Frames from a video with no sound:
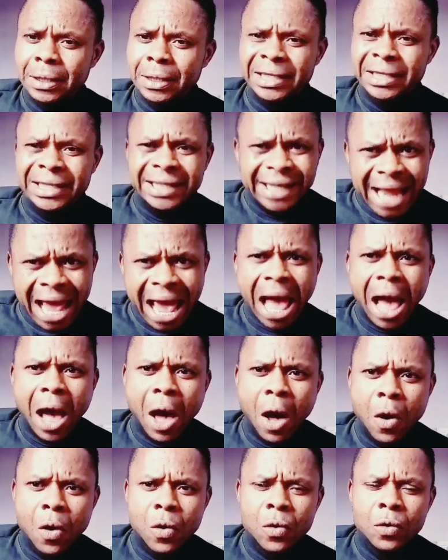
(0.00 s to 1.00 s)

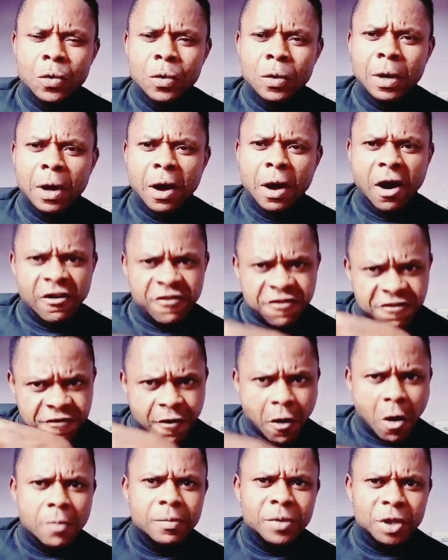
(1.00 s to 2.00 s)
Now a
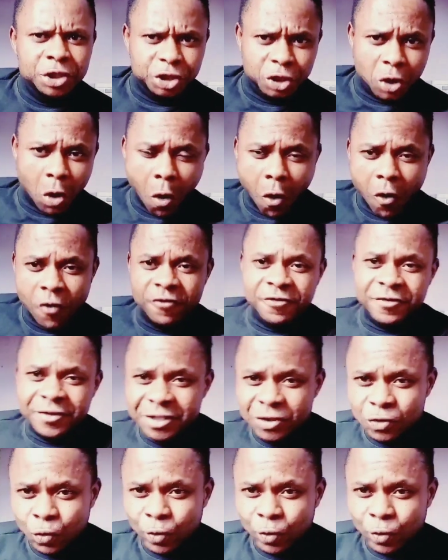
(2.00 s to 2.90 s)
former Jehovah's